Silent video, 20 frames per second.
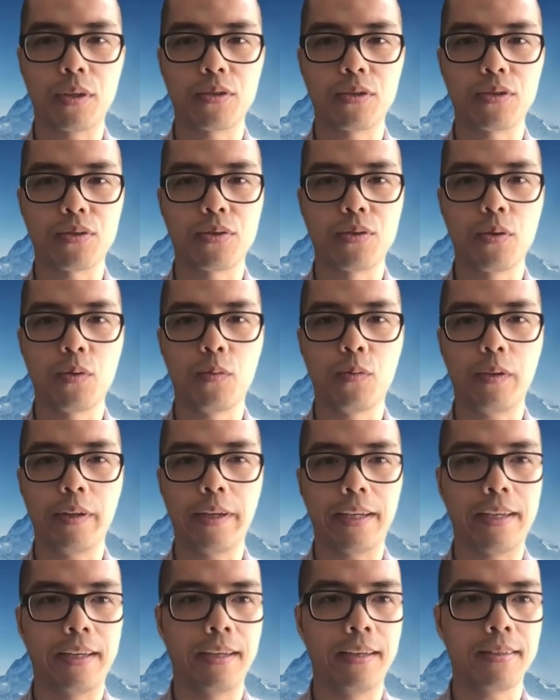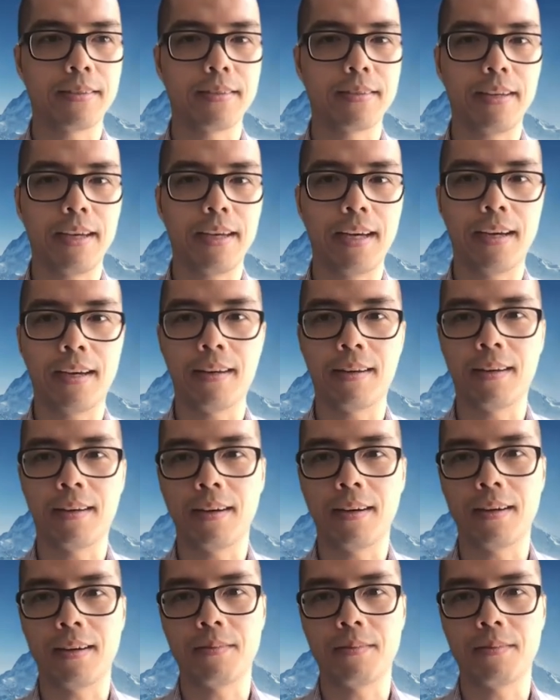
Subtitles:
what Snowflake is and